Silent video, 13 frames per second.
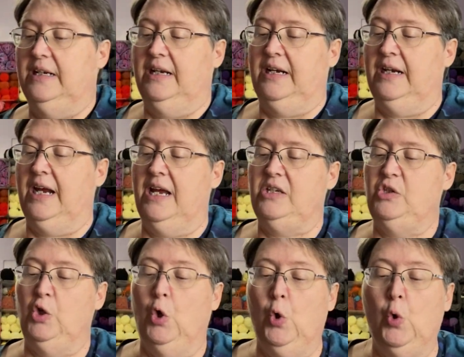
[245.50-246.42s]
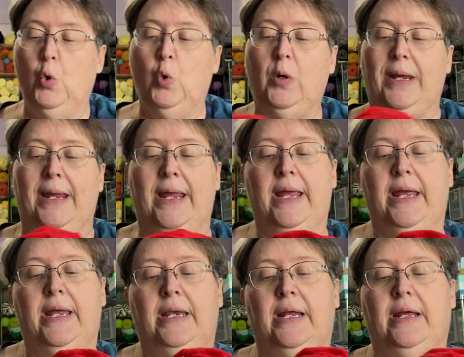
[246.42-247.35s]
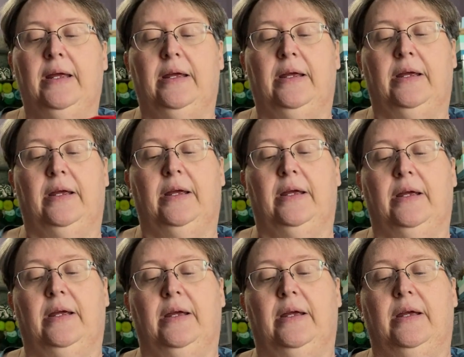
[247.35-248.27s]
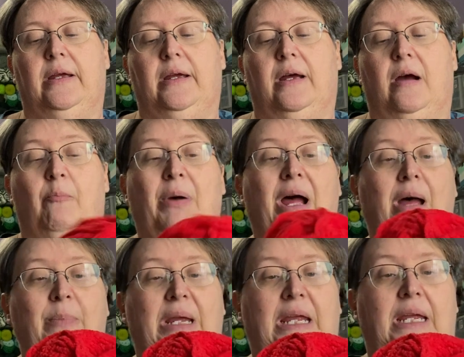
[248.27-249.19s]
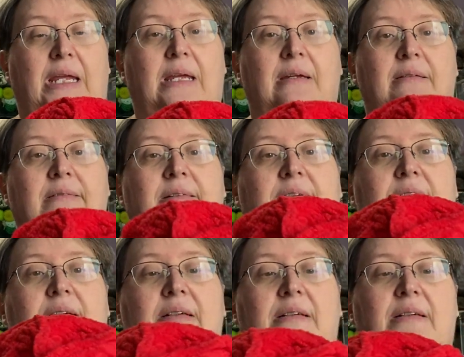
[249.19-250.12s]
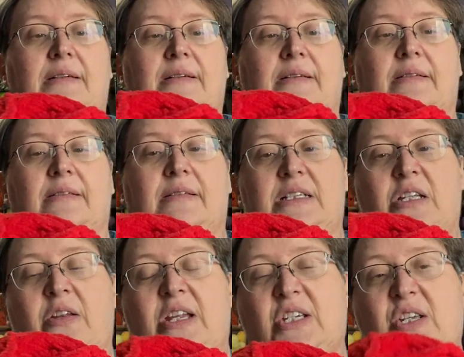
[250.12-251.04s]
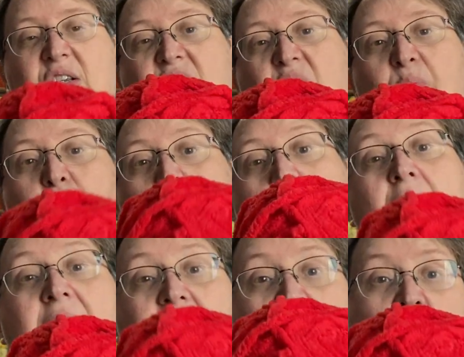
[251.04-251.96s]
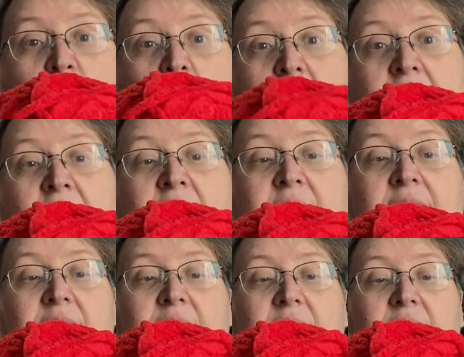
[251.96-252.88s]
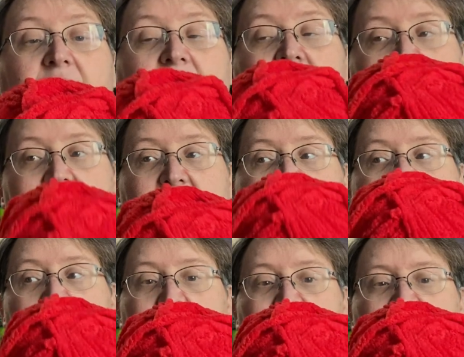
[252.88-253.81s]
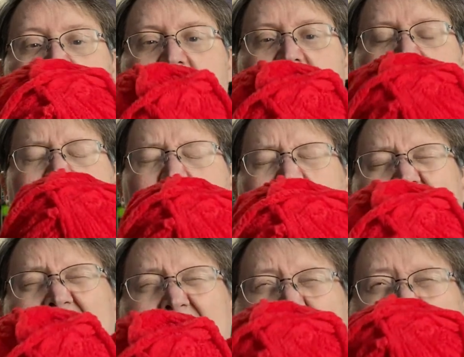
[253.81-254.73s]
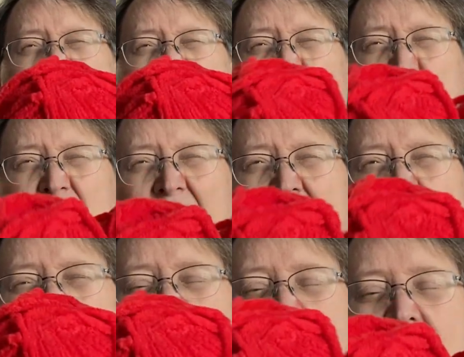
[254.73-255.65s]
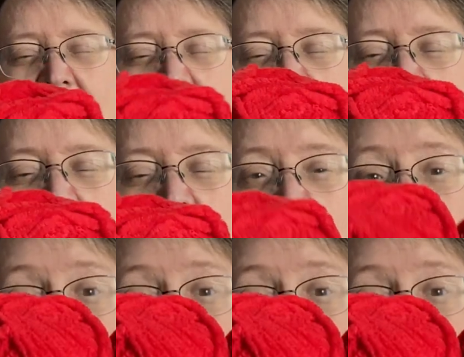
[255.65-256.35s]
I got 2 in poppy. So this is the brighter red that they have. I think they had another shade, but I didn't get it.